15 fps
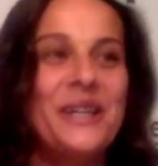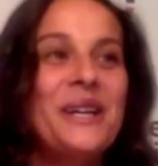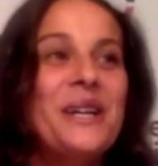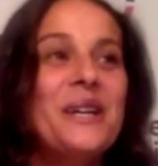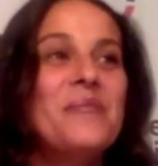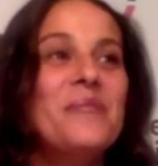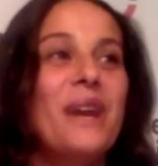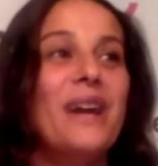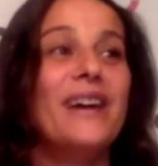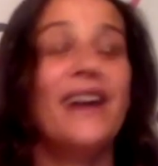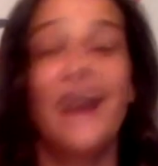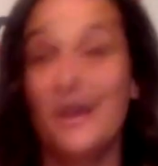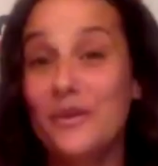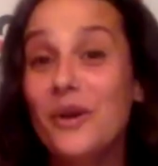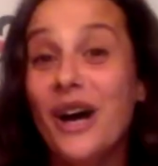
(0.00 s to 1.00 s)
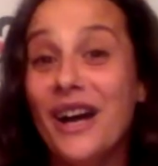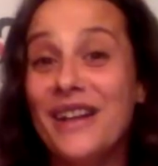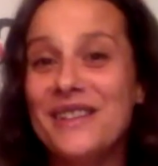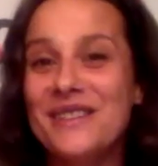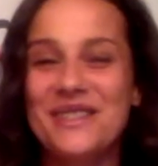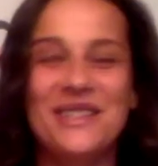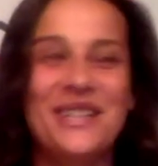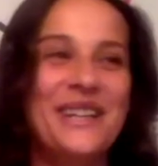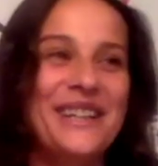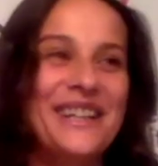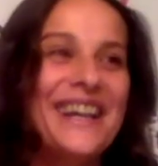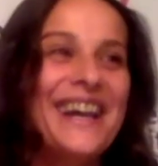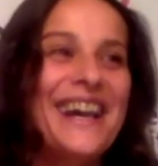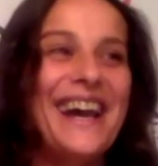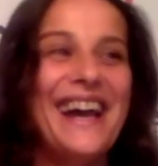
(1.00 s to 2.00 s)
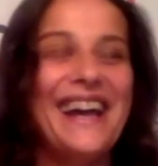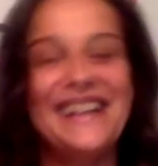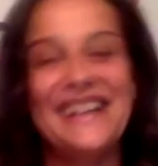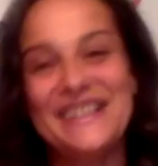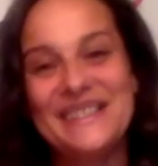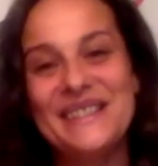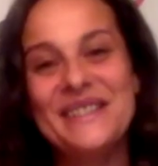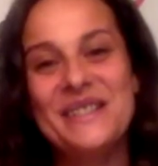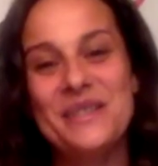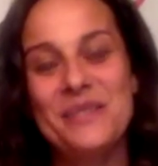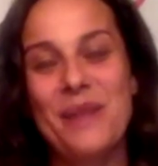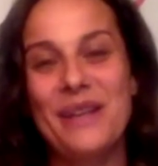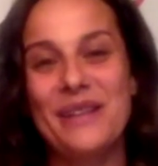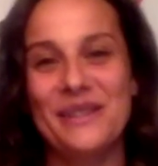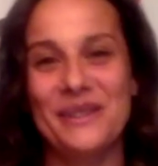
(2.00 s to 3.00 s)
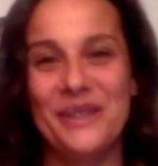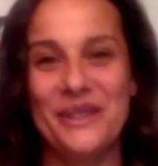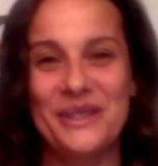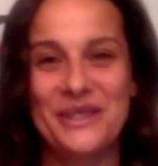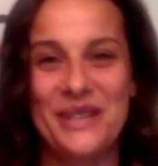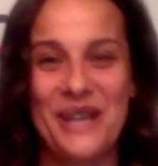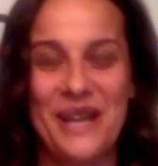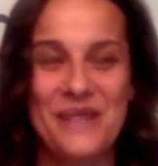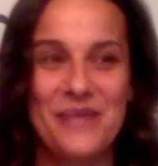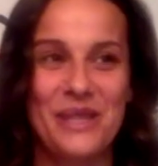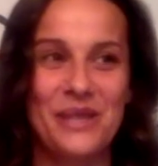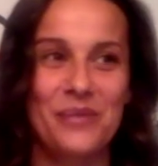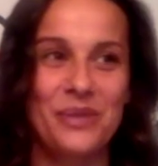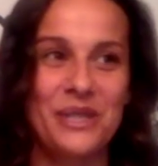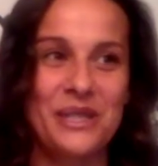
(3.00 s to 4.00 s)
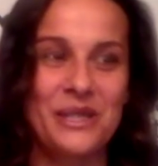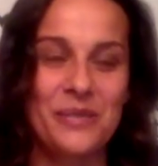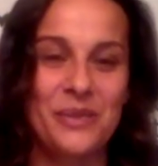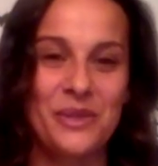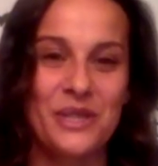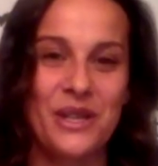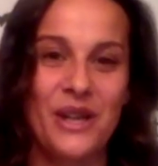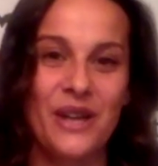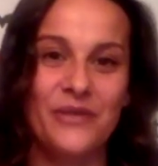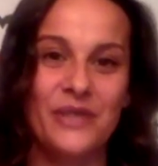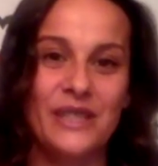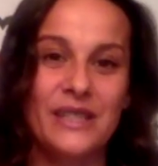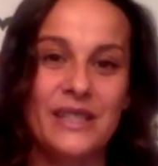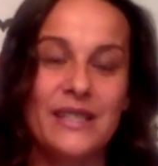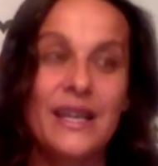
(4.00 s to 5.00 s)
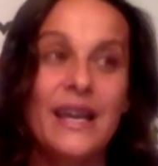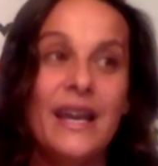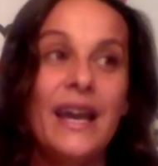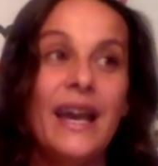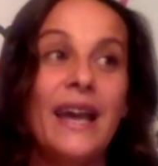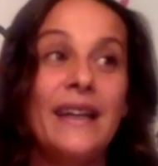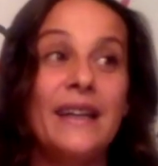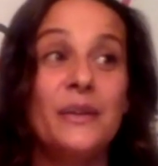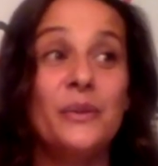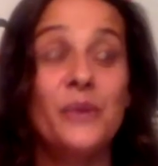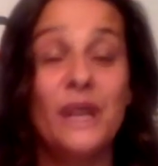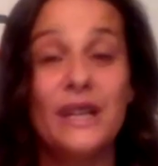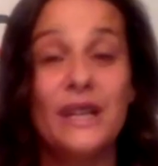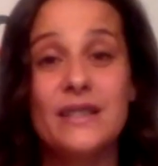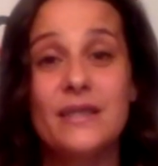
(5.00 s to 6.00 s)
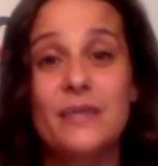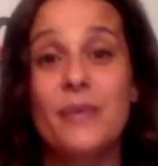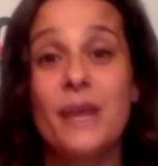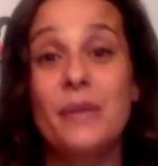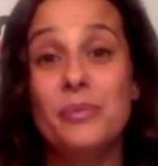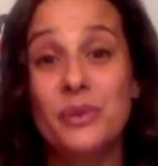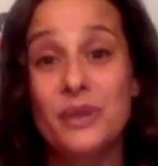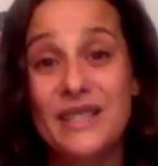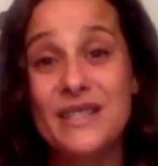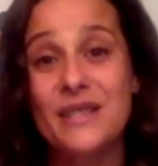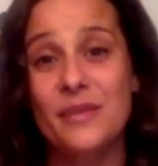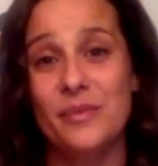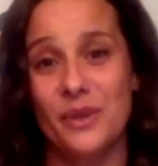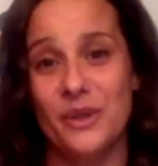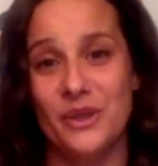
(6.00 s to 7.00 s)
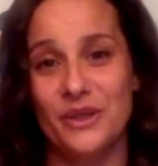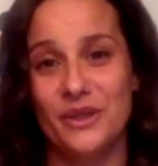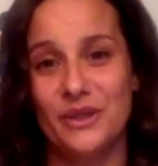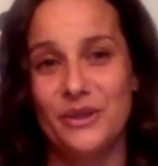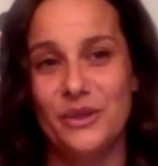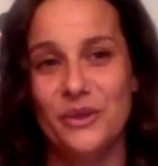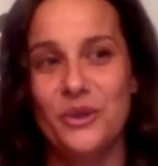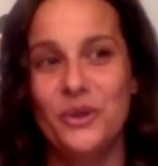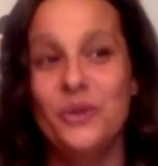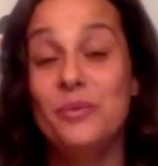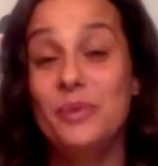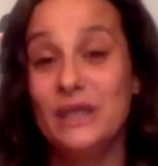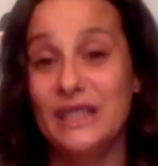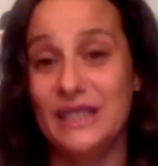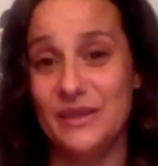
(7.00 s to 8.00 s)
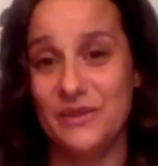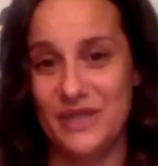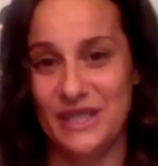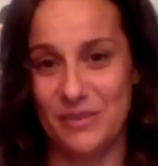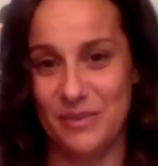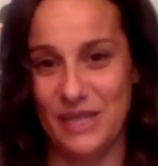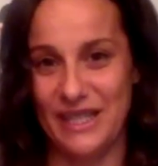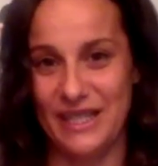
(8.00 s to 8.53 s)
But I was, and I did spend a lot of time in the principal's office, and it was my principal who believed in me.